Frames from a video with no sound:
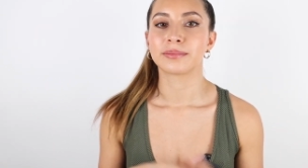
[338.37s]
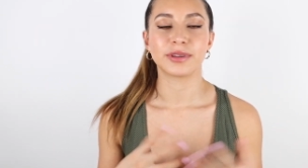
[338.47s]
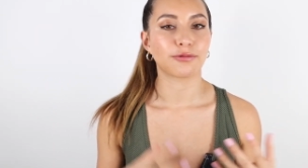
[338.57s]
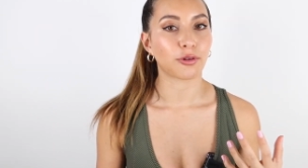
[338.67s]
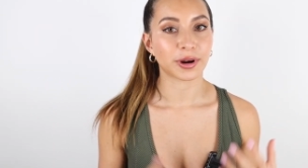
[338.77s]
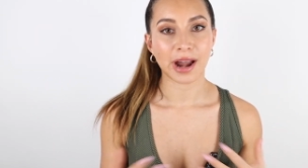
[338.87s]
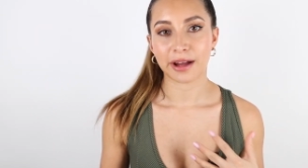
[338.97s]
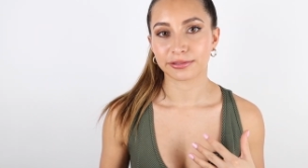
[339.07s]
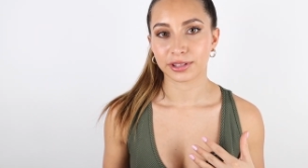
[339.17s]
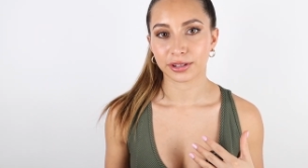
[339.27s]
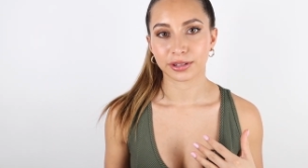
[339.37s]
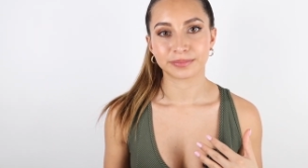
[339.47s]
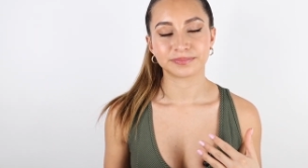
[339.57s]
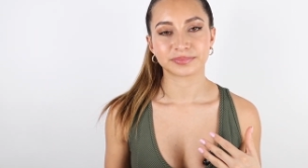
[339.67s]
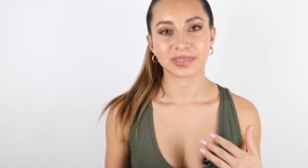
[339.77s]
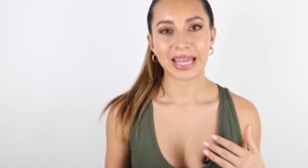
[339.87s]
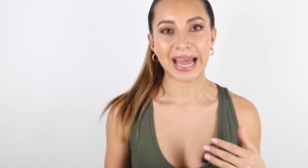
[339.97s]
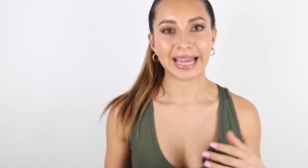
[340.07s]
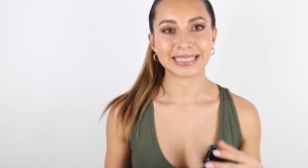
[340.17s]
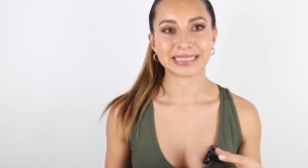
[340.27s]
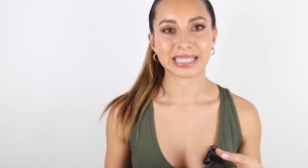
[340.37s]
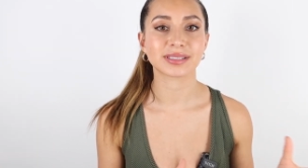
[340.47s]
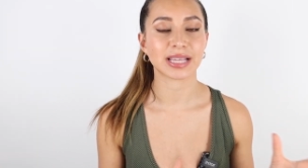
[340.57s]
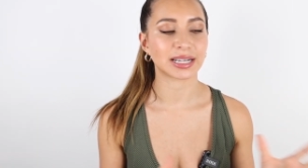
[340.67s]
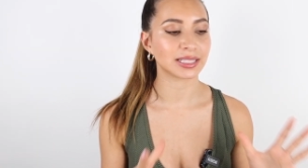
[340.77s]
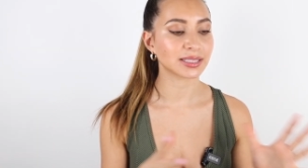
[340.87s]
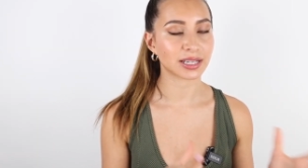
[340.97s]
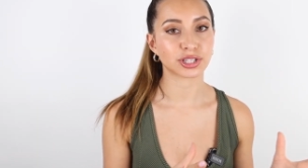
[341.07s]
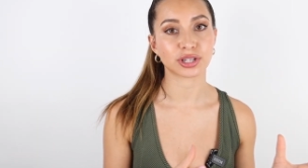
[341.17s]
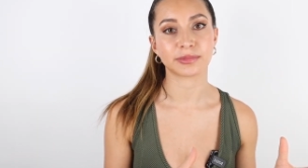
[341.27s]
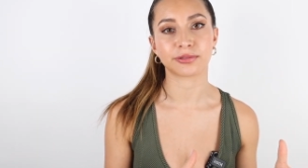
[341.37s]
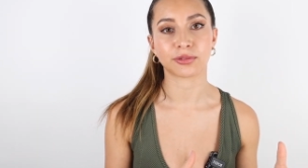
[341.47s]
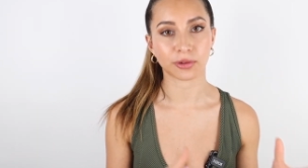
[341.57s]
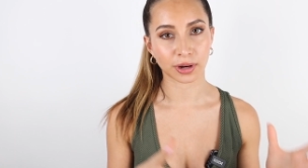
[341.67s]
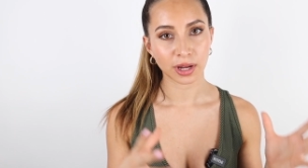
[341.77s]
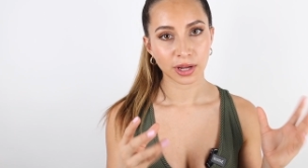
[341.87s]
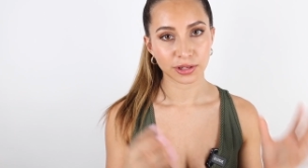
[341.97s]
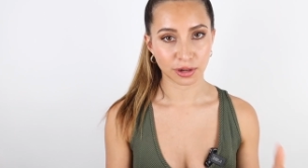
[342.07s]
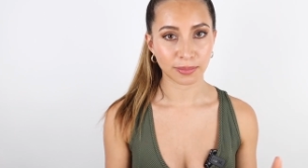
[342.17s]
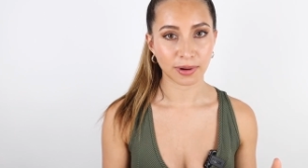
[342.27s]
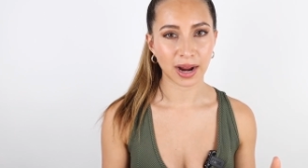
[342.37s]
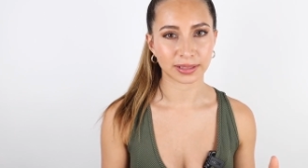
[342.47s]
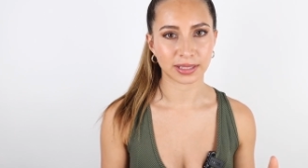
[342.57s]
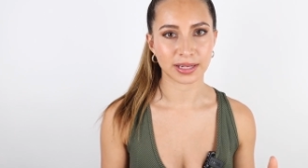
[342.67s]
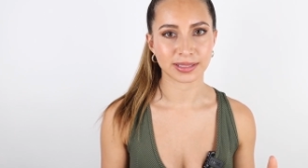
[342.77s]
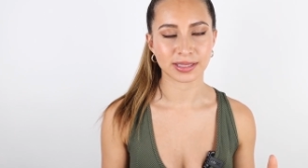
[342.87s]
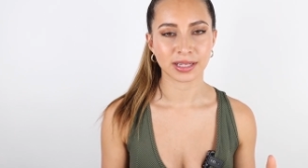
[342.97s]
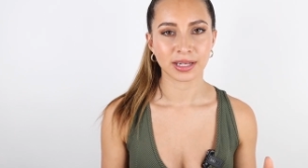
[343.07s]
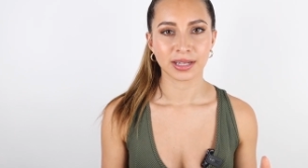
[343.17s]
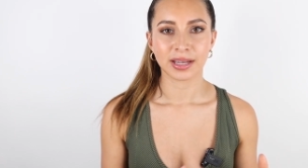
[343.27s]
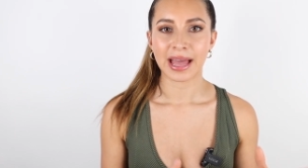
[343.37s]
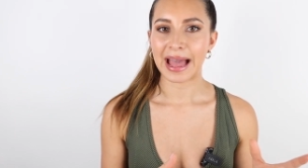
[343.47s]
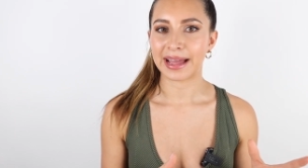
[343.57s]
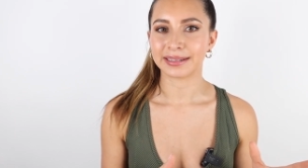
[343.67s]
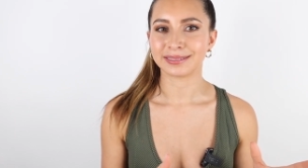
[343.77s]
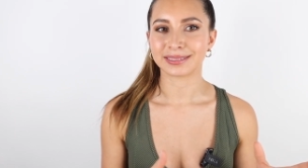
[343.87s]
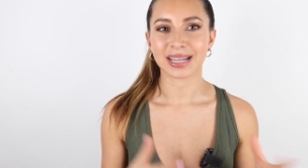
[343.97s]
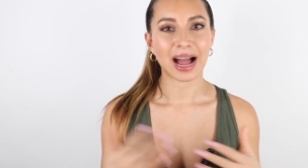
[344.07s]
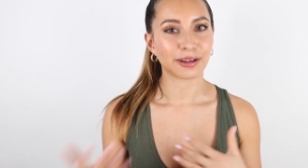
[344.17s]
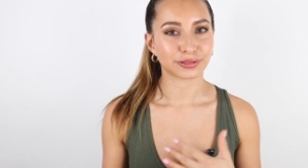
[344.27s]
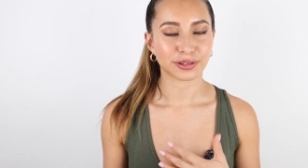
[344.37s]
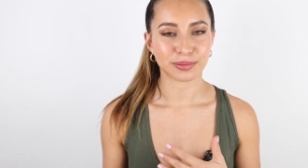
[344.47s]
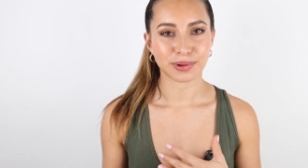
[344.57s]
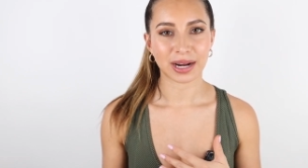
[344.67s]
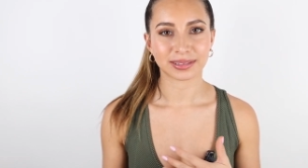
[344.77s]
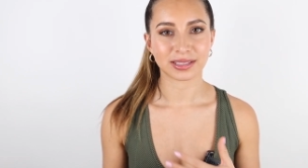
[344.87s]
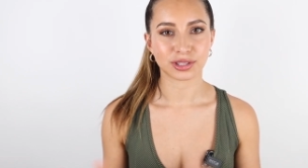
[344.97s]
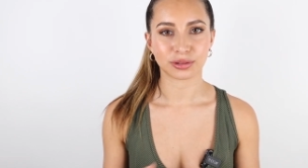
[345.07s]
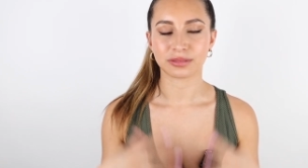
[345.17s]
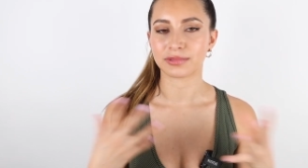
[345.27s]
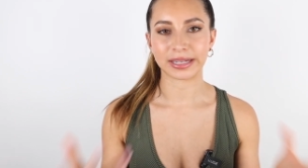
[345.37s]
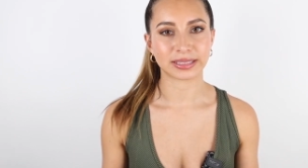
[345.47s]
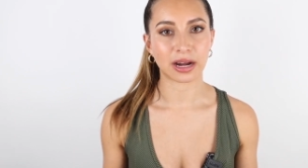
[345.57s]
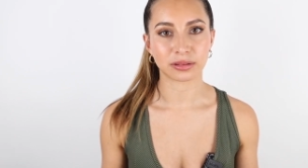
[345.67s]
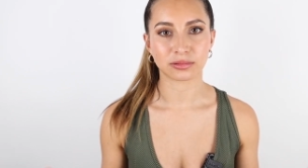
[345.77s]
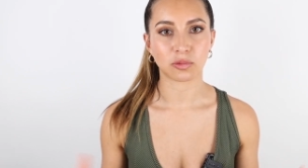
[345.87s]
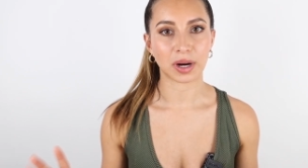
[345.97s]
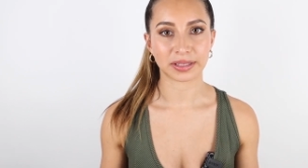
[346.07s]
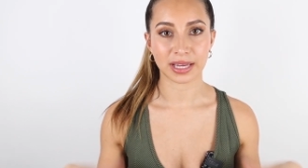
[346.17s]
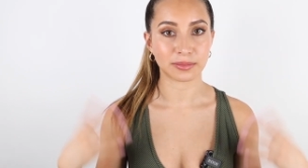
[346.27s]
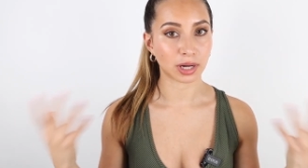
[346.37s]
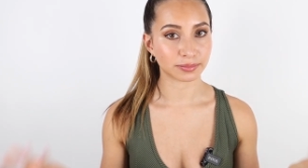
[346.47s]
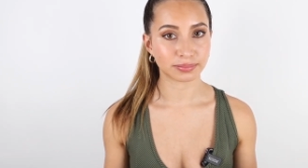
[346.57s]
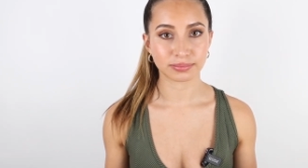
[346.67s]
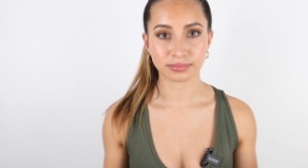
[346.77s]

before and after and set an intention before your practice and after the practice you can write down what came up